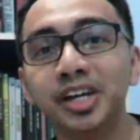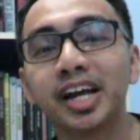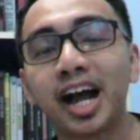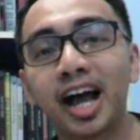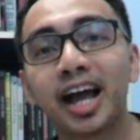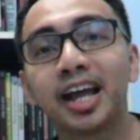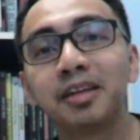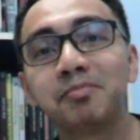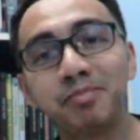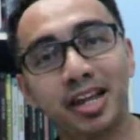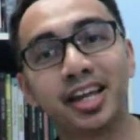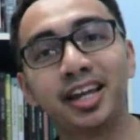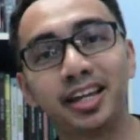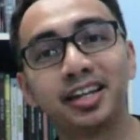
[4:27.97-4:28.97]
I
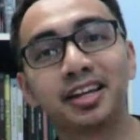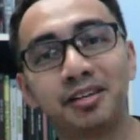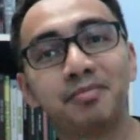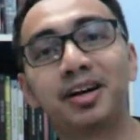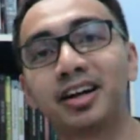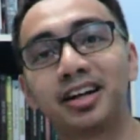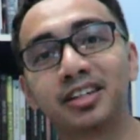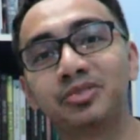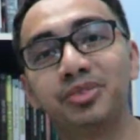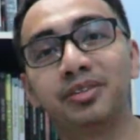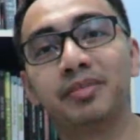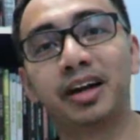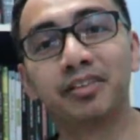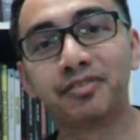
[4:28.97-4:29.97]
played Among Us
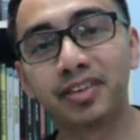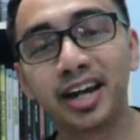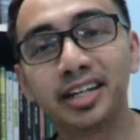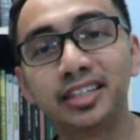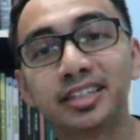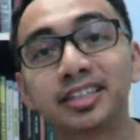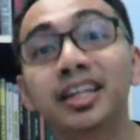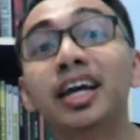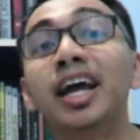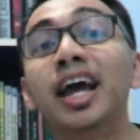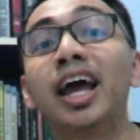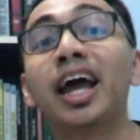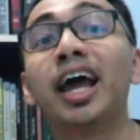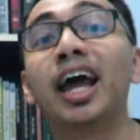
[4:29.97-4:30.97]
with my friends,
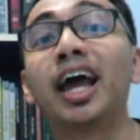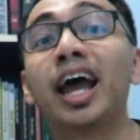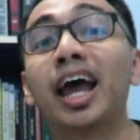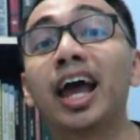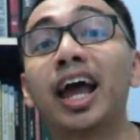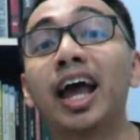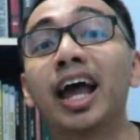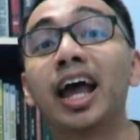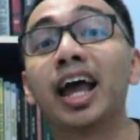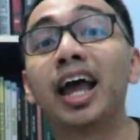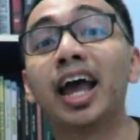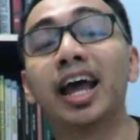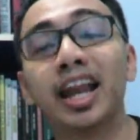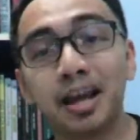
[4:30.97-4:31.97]

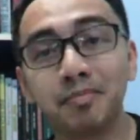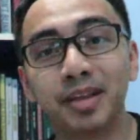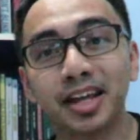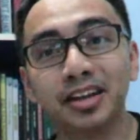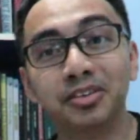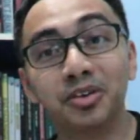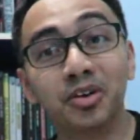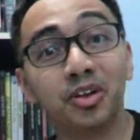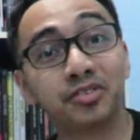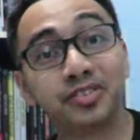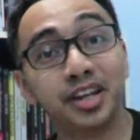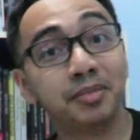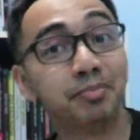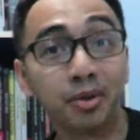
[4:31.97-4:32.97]
and I played the role
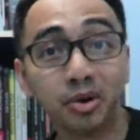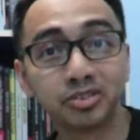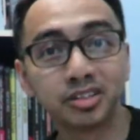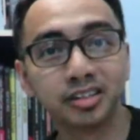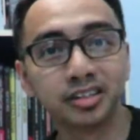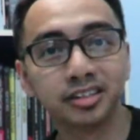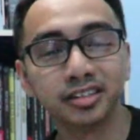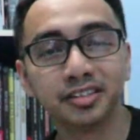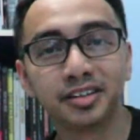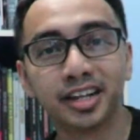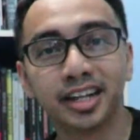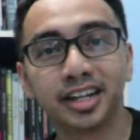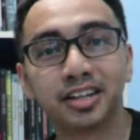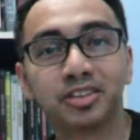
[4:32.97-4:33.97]
of the imposter.
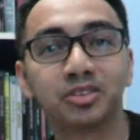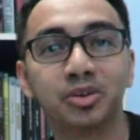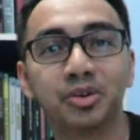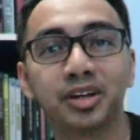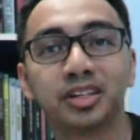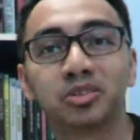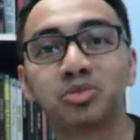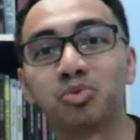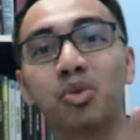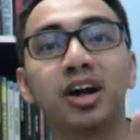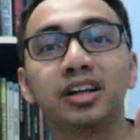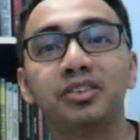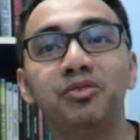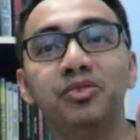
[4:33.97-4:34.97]
So it's
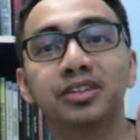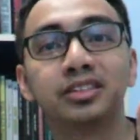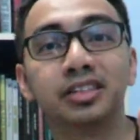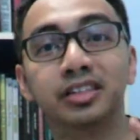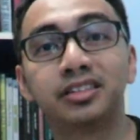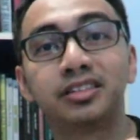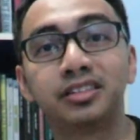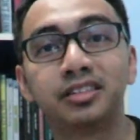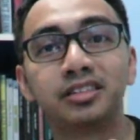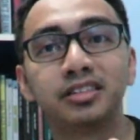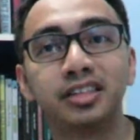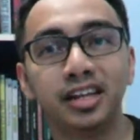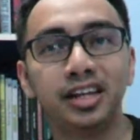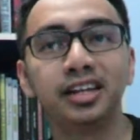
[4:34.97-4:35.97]
1 versus
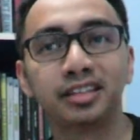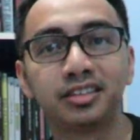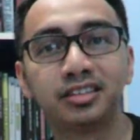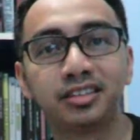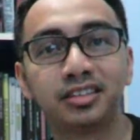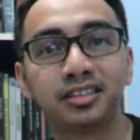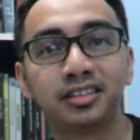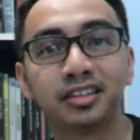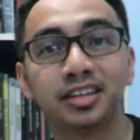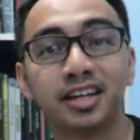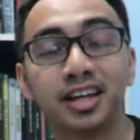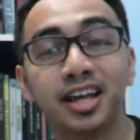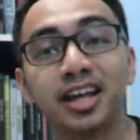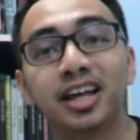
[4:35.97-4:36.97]
6.
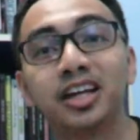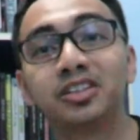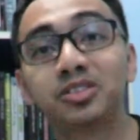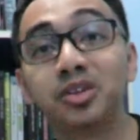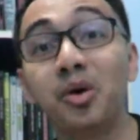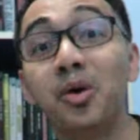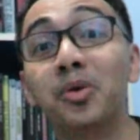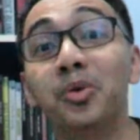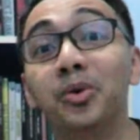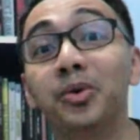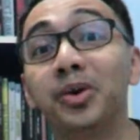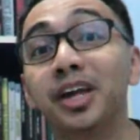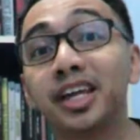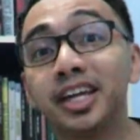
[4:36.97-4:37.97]

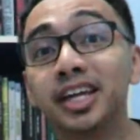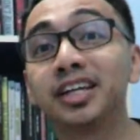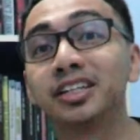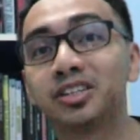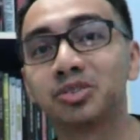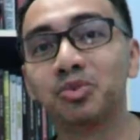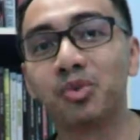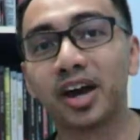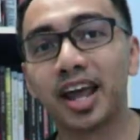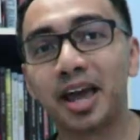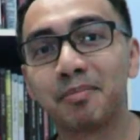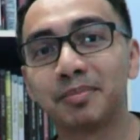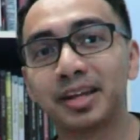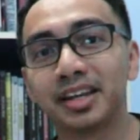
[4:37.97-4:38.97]
So here's what
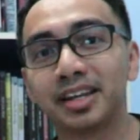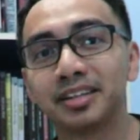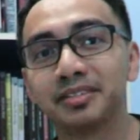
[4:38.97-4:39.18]
happened.